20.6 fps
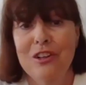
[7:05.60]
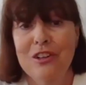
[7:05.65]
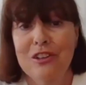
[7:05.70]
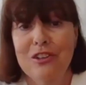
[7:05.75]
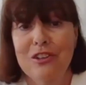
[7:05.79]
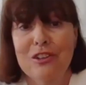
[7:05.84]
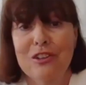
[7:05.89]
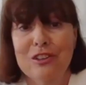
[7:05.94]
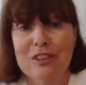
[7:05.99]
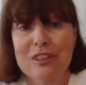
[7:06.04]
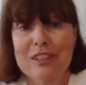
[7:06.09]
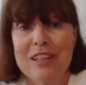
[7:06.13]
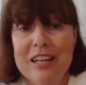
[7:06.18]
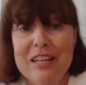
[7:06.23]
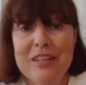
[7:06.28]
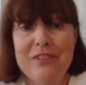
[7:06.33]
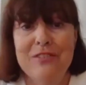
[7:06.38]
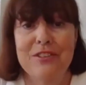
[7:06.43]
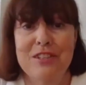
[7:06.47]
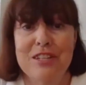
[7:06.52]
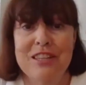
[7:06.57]
her
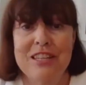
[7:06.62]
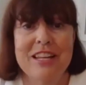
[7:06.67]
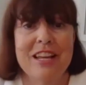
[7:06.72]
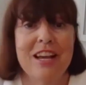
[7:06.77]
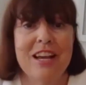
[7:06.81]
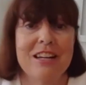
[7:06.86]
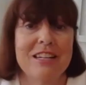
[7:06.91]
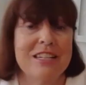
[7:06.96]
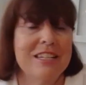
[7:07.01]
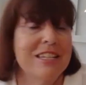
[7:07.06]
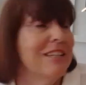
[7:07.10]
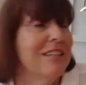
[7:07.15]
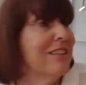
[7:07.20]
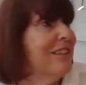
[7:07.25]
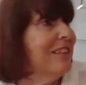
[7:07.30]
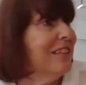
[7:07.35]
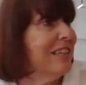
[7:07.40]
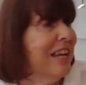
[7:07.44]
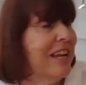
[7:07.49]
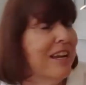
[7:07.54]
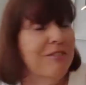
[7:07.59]
life to the idea
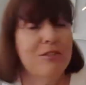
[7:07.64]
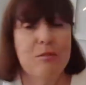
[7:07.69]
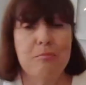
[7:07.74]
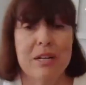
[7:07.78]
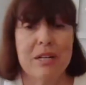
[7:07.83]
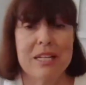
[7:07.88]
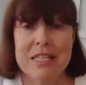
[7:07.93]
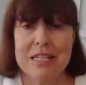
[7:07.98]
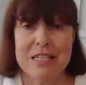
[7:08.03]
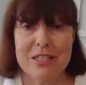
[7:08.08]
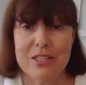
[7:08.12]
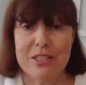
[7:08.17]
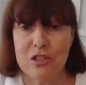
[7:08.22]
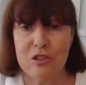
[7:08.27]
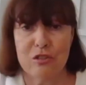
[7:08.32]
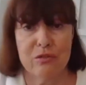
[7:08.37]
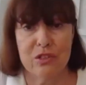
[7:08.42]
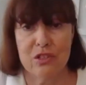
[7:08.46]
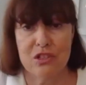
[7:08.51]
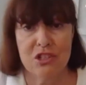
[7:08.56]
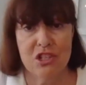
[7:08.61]
that everybody
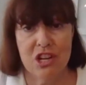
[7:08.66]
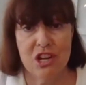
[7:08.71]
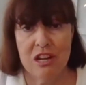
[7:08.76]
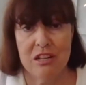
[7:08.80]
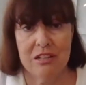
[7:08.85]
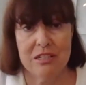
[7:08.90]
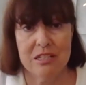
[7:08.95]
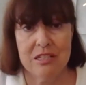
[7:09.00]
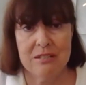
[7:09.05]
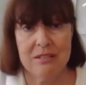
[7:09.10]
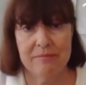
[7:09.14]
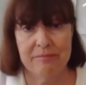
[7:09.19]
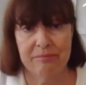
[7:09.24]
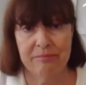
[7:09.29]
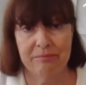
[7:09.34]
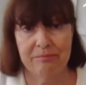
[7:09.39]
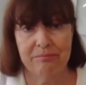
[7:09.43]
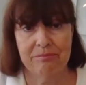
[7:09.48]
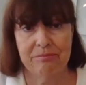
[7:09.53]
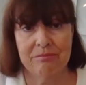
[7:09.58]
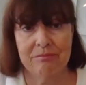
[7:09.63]
deserves a chance.
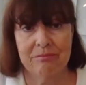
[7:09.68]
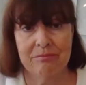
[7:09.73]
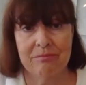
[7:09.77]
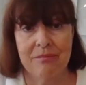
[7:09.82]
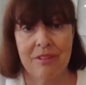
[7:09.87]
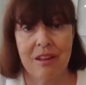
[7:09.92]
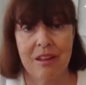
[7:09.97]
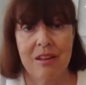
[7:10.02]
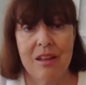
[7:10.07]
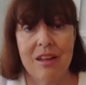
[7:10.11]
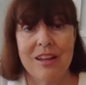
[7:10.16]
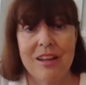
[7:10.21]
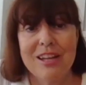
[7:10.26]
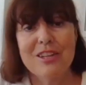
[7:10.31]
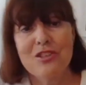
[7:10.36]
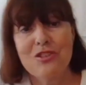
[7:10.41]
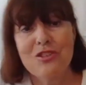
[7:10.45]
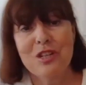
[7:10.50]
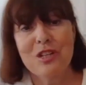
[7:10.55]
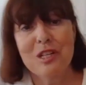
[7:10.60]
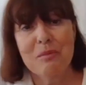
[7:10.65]

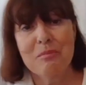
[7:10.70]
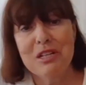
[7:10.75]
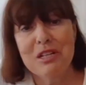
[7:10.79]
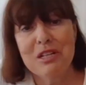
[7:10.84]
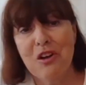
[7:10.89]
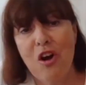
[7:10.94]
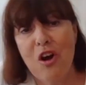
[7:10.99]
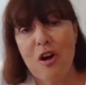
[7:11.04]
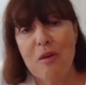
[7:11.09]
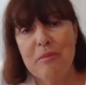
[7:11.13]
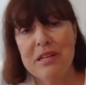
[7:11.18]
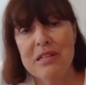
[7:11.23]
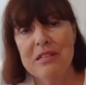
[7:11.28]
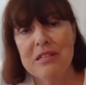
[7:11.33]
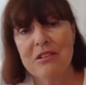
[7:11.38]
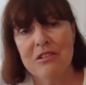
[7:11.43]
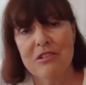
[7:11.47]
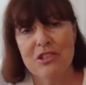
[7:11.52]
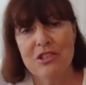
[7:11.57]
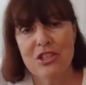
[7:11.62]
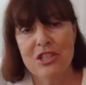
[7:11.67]
Joining me to comment
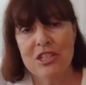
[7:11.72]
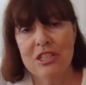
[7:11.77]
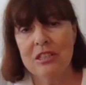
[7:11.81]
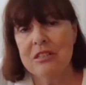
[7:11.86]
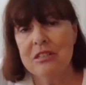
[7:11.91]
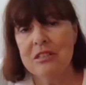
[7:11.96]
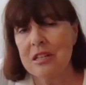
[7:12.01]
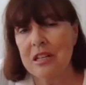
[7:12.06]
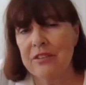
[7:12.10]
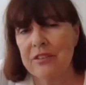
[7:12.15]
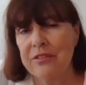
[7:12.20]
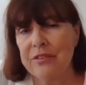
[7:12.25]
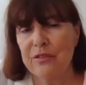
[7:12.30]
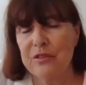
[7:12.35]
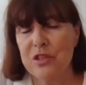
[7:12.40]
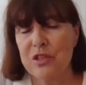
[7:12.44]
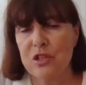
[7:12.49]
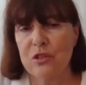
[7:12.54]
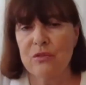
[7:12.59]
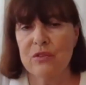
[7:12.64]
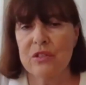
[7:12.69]
on Sheila's life of
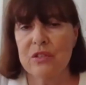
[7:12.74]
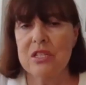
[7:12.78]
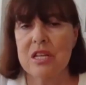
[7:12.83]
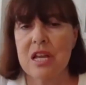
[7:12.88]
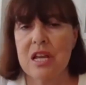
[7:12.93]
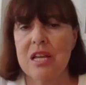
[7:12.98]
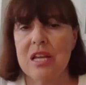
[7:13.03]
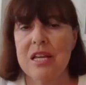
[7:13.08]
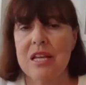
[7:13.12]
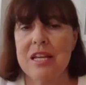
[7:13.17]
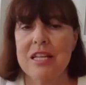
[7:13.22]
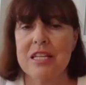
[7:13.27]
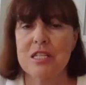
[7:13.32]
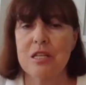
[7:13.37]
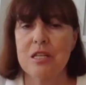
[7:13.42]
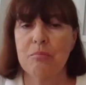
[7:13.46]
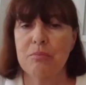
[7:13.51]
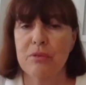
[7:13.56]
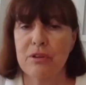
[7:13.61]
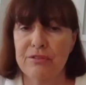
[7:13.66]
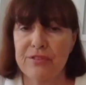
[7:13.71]
service
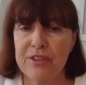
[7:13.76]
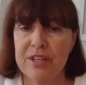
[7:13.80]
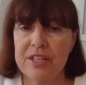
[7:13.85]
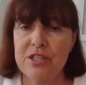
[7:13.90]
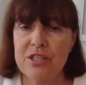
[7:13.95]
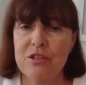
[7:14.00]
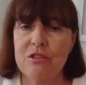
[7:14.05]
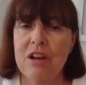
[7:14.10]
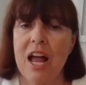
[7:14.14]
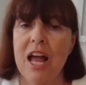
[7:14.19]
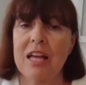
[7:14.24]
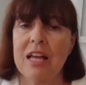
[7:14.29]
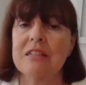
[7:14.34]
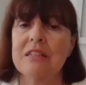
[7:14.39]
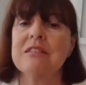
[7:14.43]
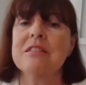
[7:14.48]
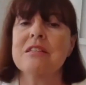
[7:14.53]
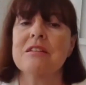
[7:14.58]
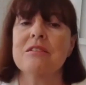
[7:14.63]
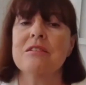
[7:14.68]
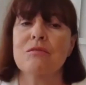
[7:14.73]
is Professor
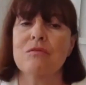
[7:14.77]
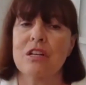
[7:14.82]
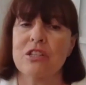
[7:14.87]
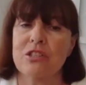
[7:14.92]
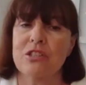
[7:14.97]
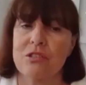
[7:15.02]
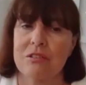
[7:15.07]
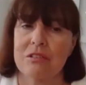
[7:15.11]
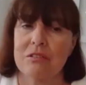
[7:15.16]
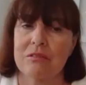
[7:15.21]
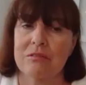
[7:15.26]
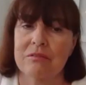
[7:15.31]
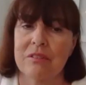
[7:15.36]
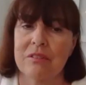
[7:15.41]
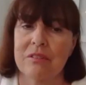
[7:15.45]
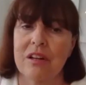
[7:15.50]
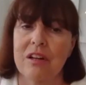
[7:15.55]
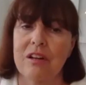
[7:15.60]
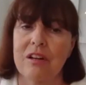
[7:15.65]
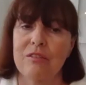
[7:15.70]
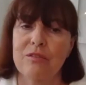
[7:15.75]
Allison Russell
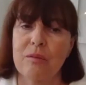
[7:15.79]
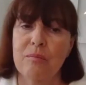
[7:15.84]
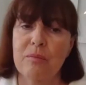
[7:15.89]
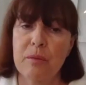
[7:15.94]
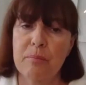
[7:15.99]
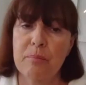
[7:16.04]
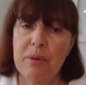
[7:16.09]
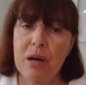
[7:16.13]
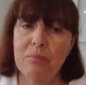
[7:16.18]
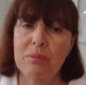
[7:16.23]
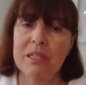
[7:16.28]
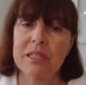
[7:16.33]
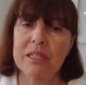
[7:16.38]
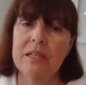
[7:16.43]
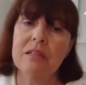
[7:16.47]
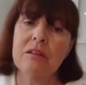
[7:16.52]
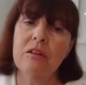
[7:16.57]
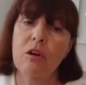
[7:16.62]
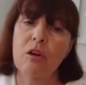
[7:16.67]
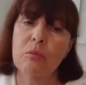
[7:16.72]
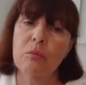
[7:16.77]
from the Public
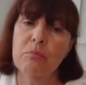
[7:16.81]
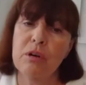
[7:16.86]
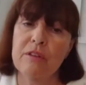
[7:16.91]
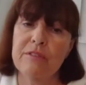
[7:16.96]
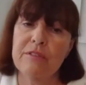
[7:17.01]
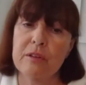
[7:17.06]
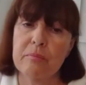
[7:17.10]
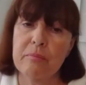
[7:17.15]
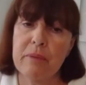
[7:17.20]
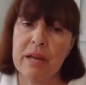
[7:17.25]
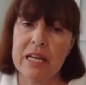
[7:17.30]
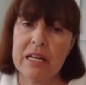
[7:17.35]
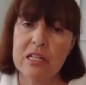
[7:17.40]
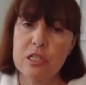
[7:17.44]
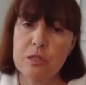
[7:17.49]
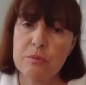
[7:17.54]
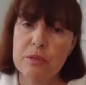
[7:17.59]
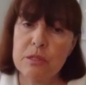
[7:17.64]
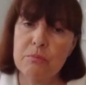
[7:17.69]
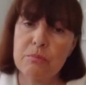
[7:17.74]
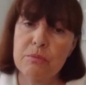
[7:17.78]
and Nonprofit
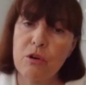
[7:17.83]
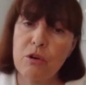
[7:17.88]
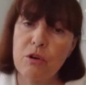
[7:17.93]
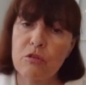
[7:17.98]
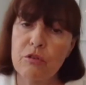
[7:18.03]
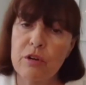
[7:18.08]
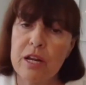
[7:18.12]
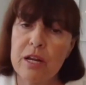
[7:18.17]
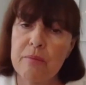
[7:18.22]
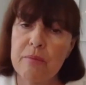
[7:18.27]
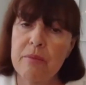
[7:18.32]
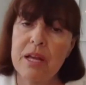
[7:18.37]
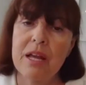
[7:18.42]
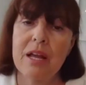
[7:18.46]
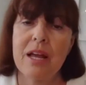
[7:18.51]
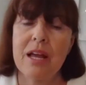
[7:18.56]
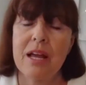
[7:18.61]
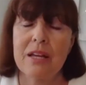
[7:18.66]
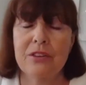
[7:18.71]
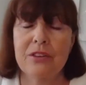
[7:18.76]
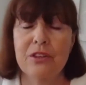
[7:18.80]
Management Program
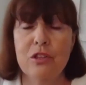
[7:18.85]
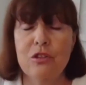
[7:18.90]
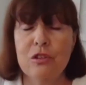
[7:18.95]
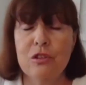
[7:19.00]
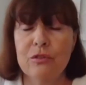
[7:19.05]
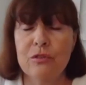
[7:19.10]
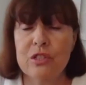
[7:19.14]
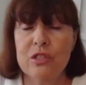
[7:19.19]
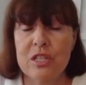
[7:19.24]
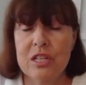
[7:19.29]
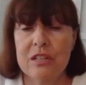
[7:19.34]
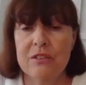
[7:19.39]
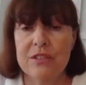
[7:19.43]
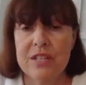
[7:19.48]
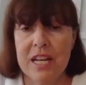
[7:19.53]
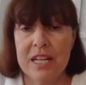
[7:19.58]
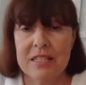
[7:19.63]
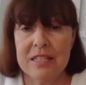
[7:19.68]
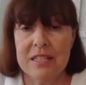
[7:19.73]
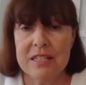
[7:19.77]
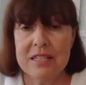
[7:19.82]
at the University of
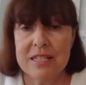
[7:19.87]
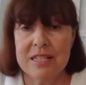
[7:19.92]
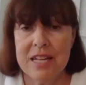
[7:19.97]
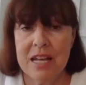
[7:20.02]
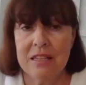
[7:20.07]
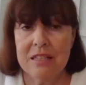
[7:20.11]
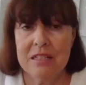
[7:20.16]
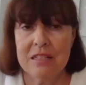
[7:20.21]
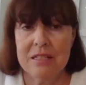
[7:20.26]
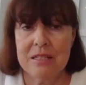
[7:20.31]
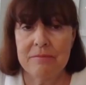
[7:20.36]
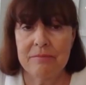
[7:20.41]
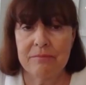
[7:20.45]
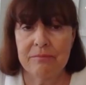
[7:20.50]
Texas, Dallas.